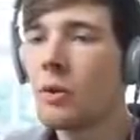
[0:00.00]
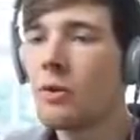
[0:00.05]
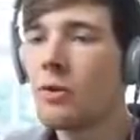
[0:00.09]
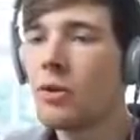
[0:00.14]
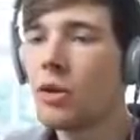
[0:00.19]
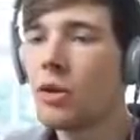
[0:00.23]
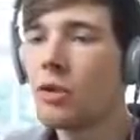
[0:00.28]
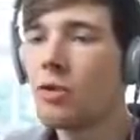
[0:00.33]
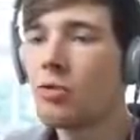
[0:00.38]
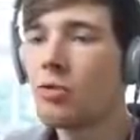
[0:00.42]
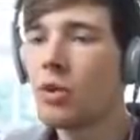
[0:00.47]

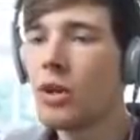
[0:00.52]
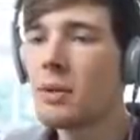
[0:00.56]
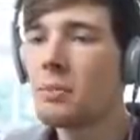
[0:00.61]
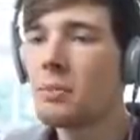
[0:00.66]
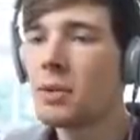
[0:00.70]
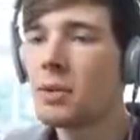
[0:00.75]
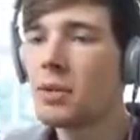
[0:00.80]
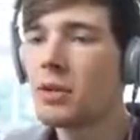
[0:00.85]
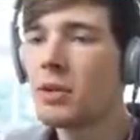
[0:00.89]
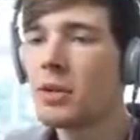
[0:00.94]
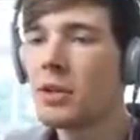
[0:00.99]
with the
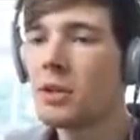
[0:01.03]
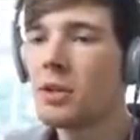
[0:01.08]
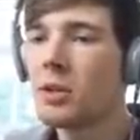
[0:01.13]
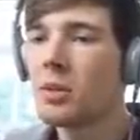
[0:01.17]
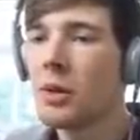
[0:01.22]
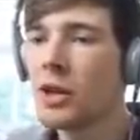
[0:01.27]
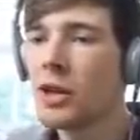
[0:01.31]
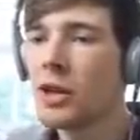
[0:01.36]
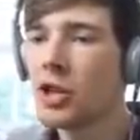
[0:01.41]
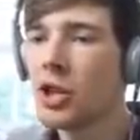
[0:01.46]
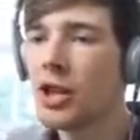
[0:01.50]
creeper
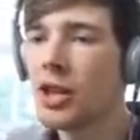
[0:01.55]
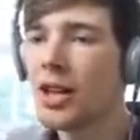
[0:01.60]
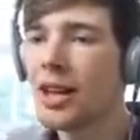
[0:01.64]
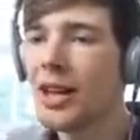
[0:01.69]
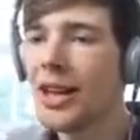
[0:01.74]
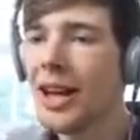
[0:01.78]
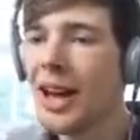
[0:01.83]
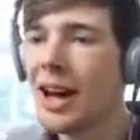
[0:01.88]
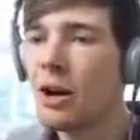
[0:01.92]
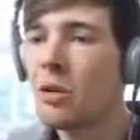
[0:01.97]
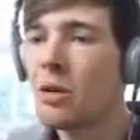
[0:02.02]

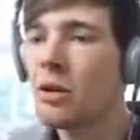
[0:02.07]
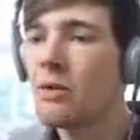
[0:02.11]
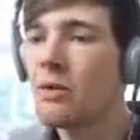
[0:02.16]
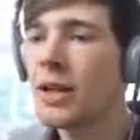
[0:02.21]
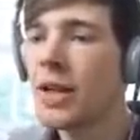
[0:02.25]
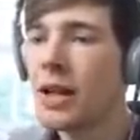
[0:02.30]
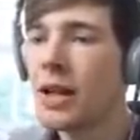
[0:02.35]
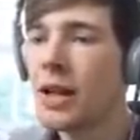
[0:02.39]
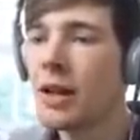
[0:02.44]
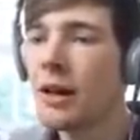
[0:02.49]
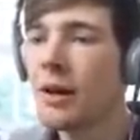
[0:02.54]
situation now
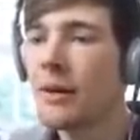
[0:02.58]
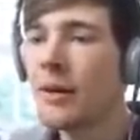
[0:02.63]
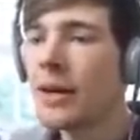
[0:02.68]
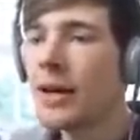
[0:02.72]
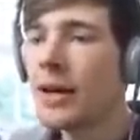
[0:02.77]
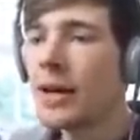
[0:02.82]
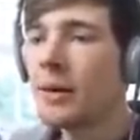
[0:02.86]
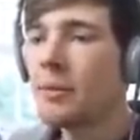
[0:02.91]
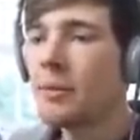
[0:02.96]
over here.